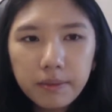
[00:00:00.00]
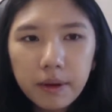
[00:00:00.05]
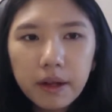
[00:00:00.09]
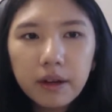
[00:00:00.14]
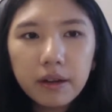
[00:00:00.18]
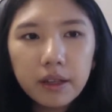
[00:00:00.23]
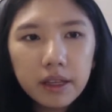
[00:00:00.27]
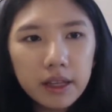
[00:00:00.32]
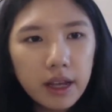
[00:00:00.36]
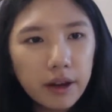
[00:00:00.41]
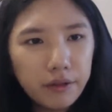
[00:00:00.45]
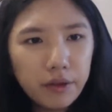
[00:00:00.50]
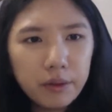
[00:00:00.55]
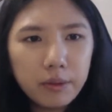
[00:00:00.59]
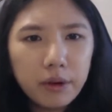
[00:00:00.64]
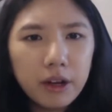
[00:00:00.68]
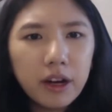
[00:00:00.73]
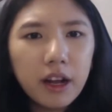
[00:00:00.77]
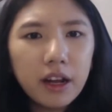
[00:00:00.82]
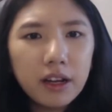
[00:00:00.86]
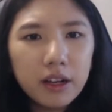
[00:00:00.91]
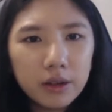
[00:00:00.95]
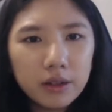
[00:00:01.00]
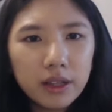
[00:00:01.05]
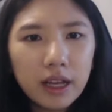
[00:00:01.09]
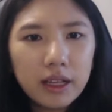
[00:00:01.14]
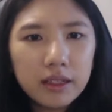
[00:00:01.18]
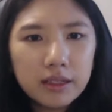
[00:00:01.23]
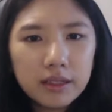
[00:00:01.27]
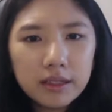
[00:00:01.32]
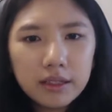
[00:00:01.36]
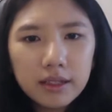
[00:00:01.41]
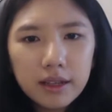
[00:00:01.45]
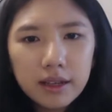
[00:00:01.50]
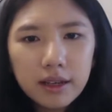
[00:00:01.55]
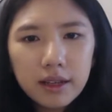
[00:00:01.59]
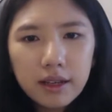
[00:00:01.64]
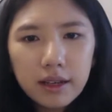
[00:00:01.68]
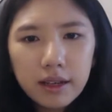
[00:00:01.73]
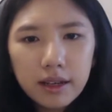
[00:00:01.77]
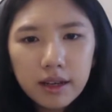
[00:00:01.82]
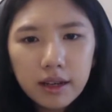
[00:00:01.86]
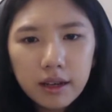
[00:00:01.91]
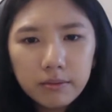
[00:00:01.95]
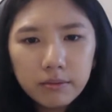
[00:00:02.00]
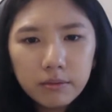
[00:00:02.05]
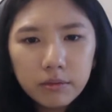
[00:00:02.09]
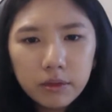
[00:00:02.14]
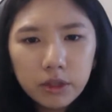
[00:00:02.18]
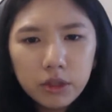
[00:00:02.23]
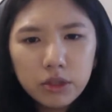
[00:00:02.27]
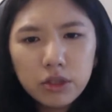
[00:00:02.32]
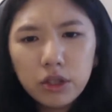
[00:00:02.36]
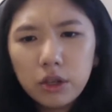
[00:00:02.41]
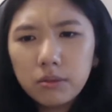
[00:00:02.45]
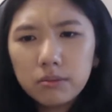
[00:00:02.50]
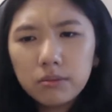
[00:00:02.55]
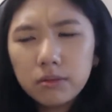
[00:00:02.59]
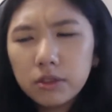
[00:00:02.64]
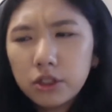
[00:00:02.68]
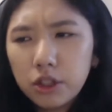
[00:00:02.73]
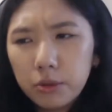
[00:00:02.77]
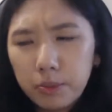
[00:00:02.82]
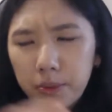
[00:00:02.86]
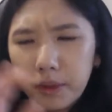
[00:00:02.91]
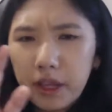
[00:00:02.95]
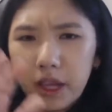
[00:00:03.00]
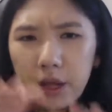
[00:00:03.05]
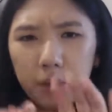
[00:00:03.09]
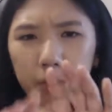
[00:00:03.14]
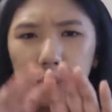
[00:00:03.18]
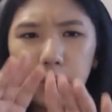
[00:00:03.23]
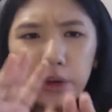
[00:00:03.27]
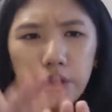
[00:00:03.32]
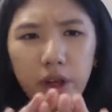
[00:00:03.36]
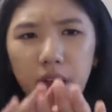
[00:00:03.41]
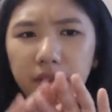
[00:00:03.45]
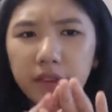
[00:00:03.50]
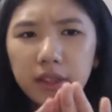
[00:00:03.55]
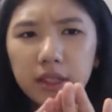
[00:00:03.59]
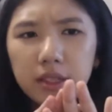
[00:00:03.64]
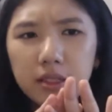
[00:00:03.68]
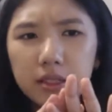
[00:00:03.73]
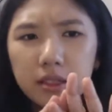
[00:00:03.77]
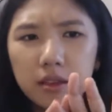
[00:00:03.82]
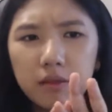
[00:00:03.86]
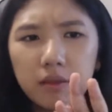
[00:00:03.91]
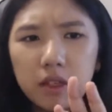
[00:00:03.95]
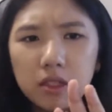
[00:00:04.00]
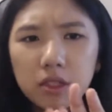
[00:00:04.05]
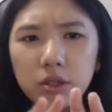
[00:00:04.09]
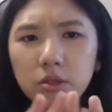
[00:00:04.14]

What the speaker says: But yeah, from what I know, that's you don't duplicate what you have in the CV.